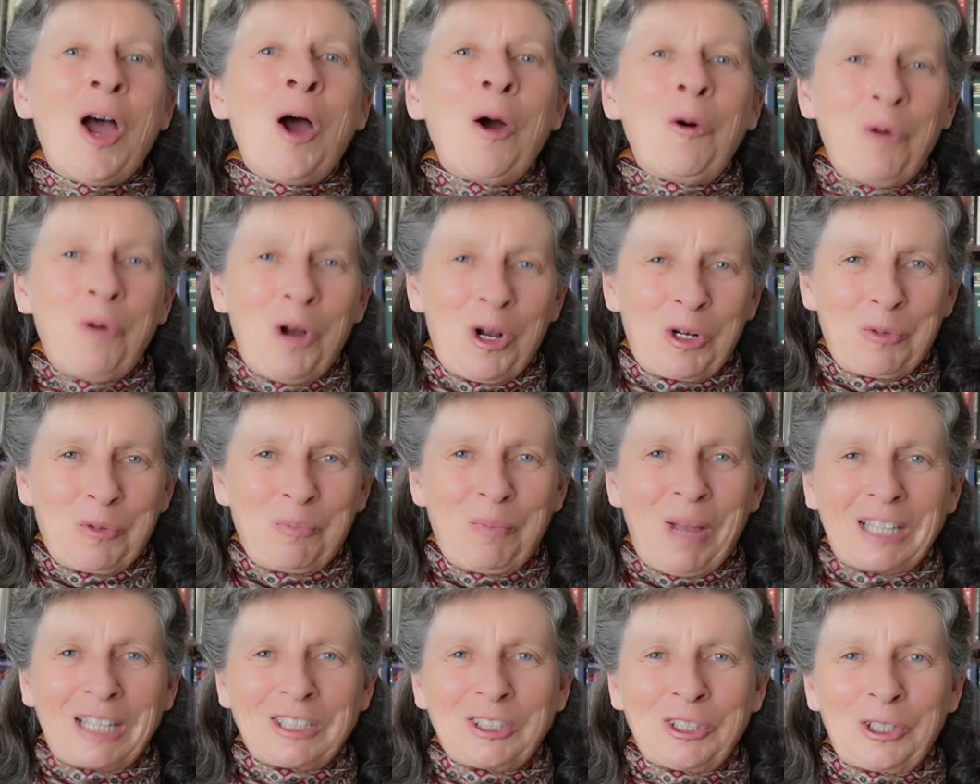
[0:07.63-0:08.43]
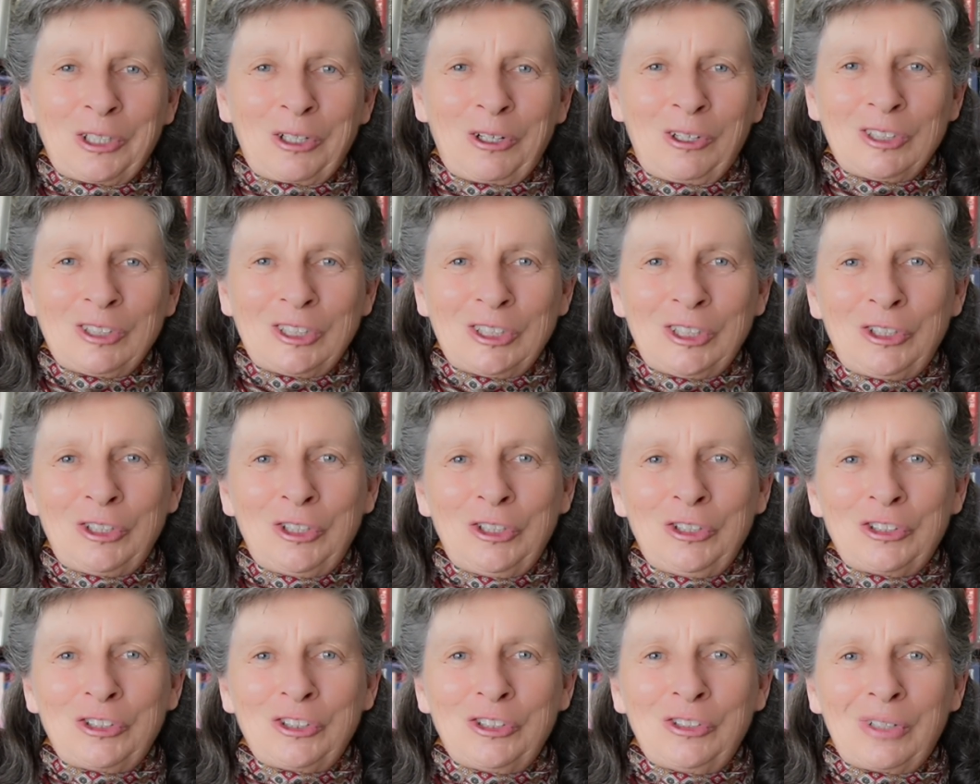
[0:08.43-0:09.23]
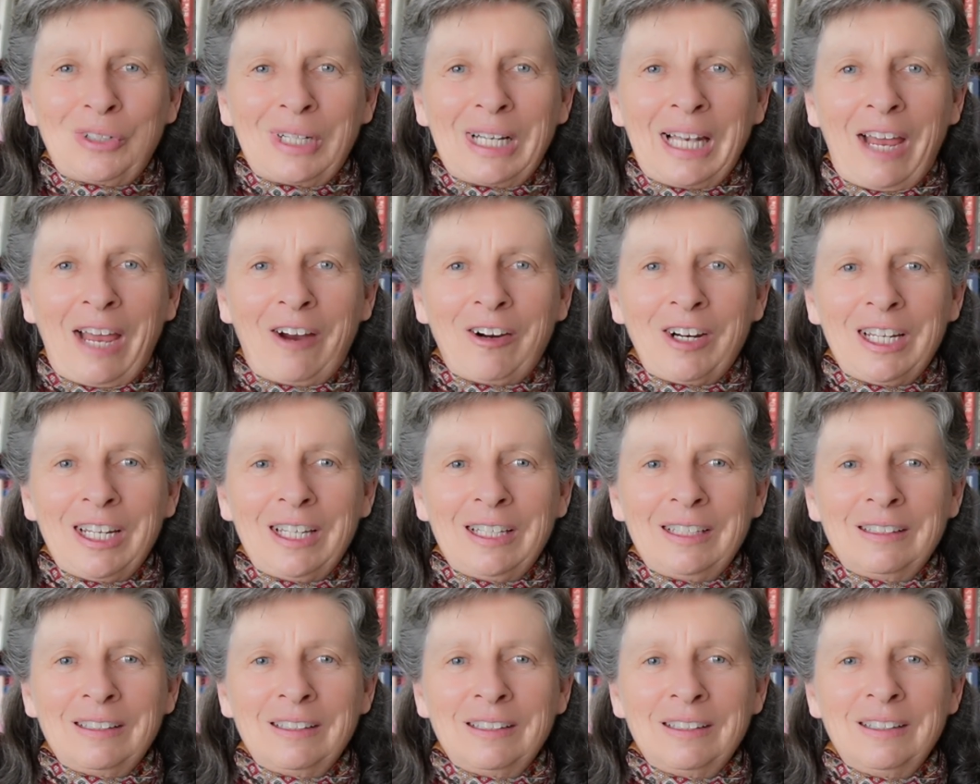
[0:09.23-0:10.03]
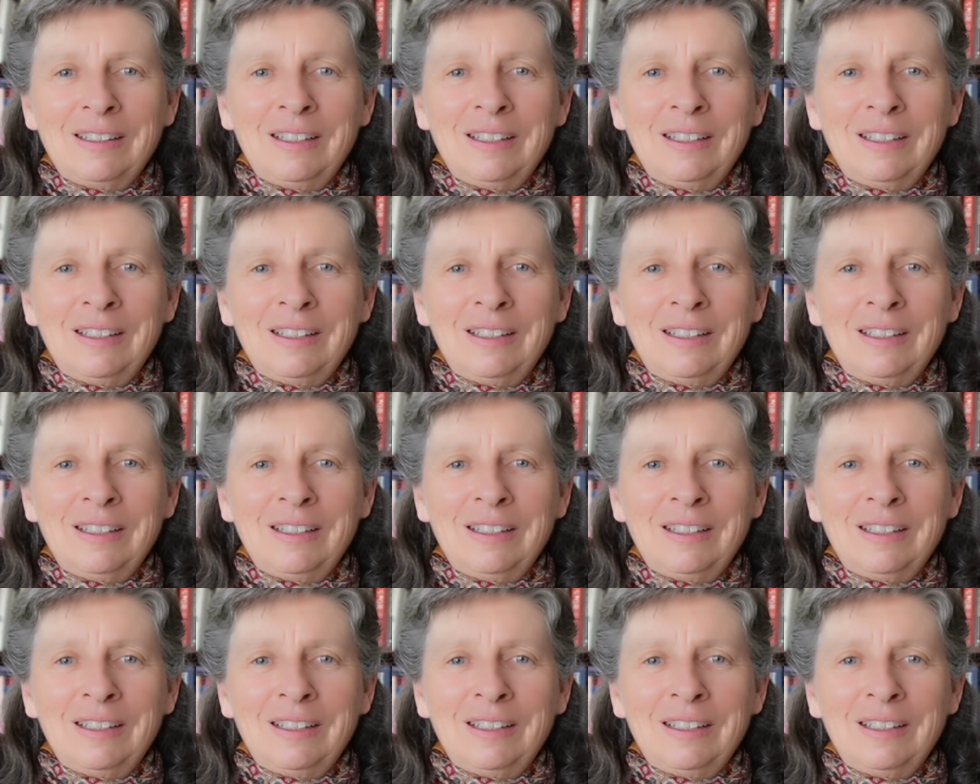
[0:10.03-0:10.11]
Welcome back to the Constitutional Clarion.